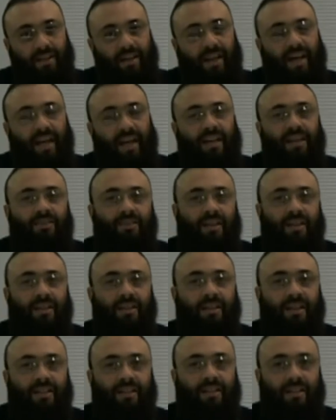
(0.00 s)

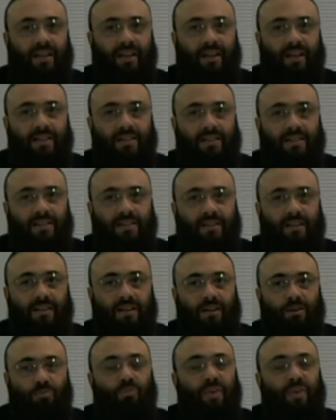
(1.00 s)
Anything that is
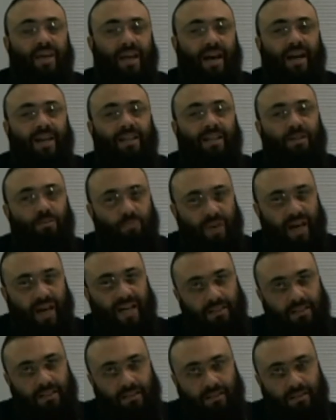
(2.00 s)
beyond
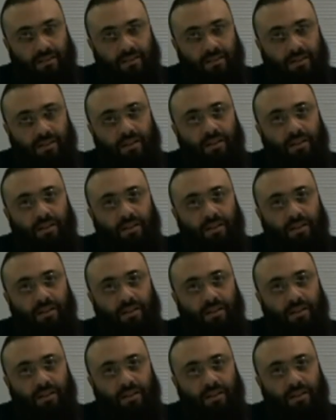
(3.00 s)
matter,